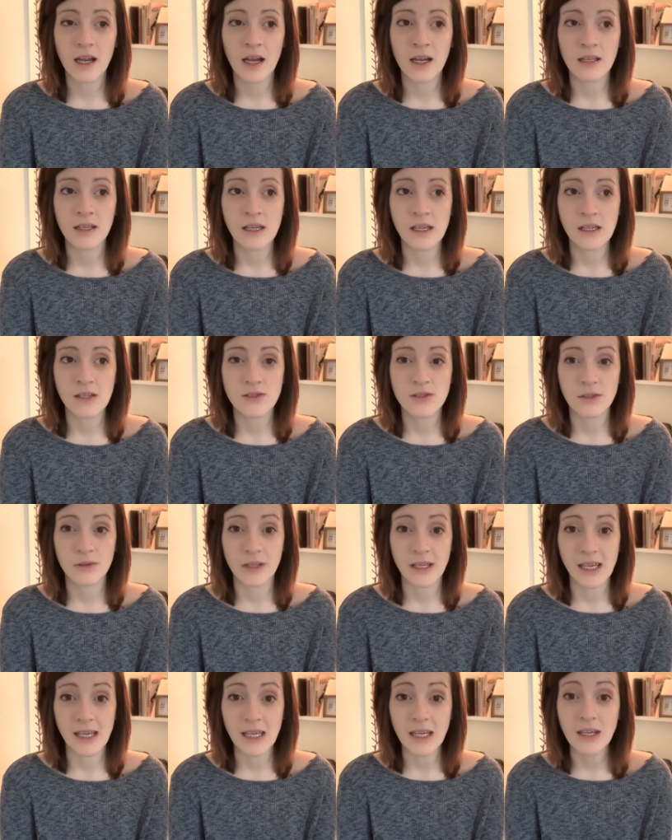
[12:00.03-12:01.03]
I need to
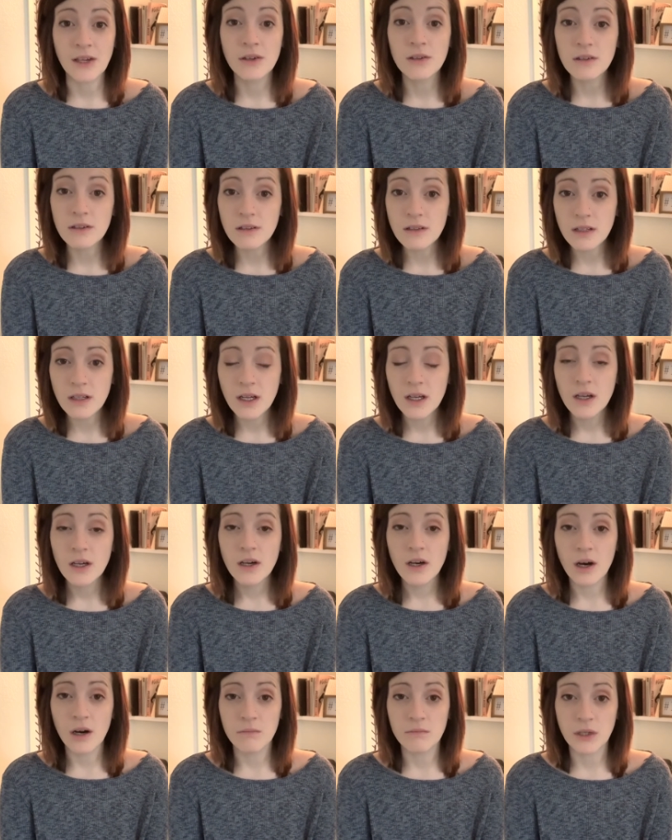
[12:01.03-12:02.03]
heal
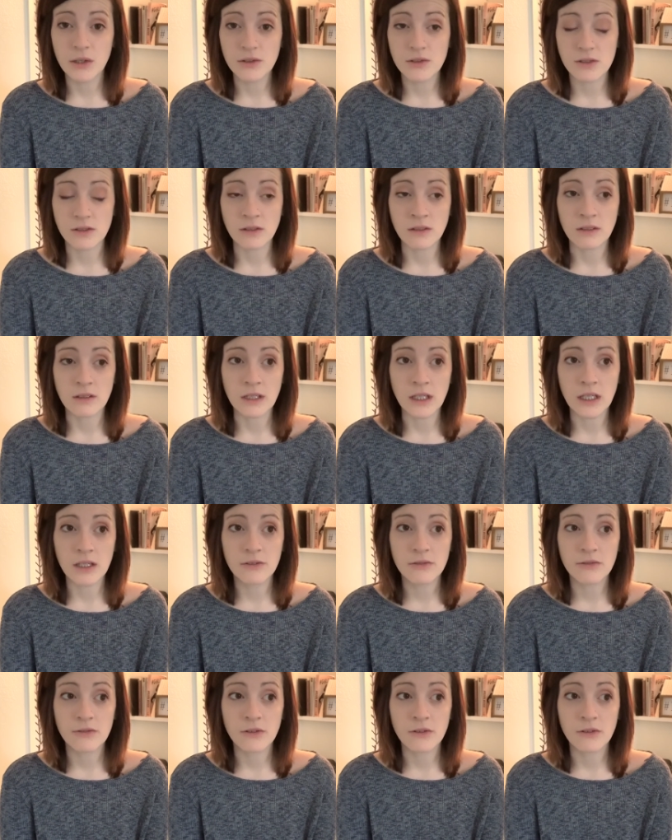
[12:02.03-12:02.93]
emotionally